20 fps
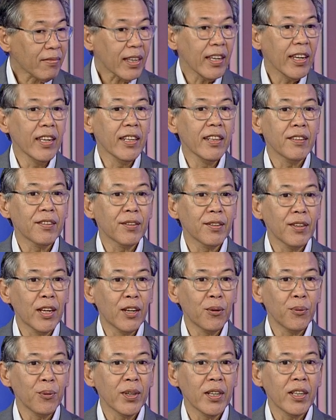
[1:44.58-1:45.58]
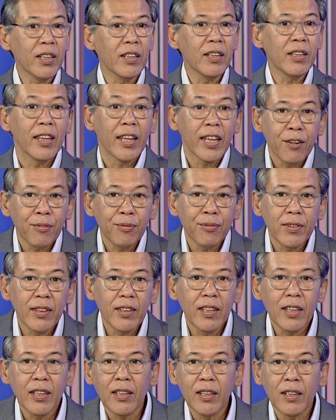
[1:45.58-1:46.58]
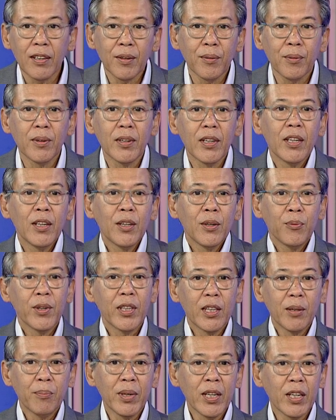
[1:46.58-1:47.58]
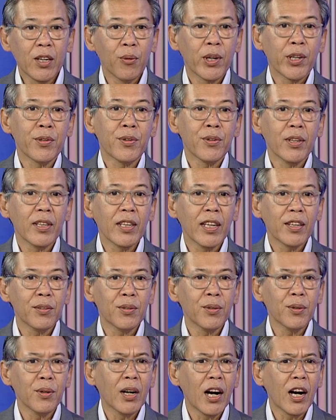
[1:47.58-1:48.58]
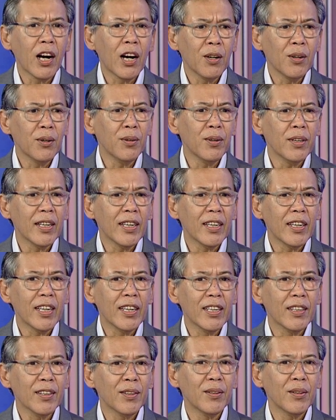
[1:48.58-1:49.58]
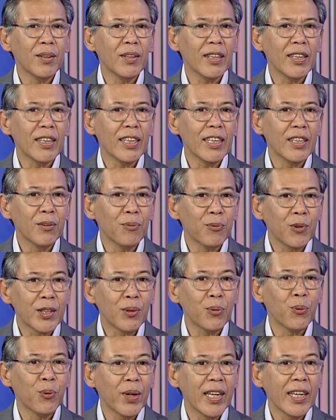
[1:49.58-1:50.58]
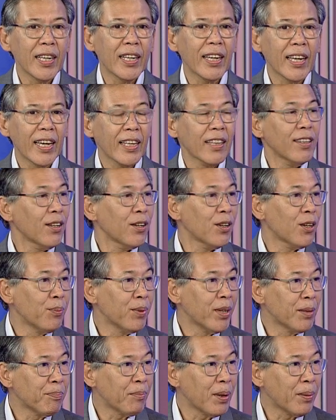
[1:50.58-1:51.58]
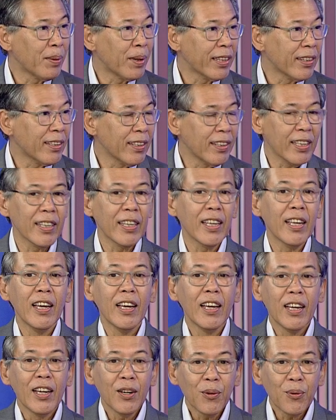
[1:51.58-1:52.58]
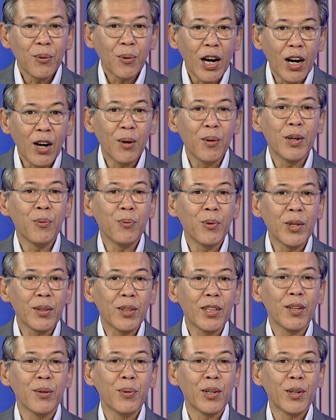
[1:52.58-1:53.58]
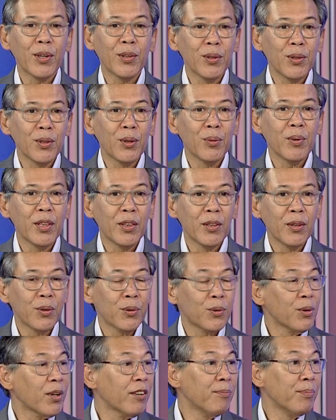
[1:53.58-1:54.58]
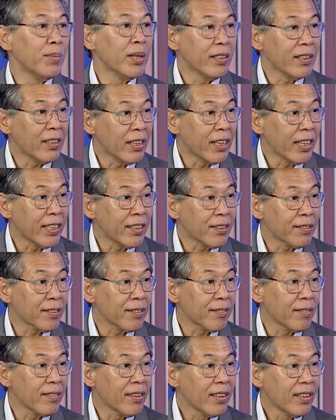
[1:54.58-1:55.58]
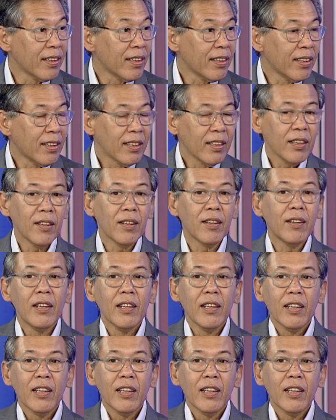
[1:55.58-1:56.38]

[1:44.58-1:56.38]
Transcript: And so now we're left uh, with a big question as to how and in what way can the law be implemented, and how or what are we going to do with those who have been released. Mm. No.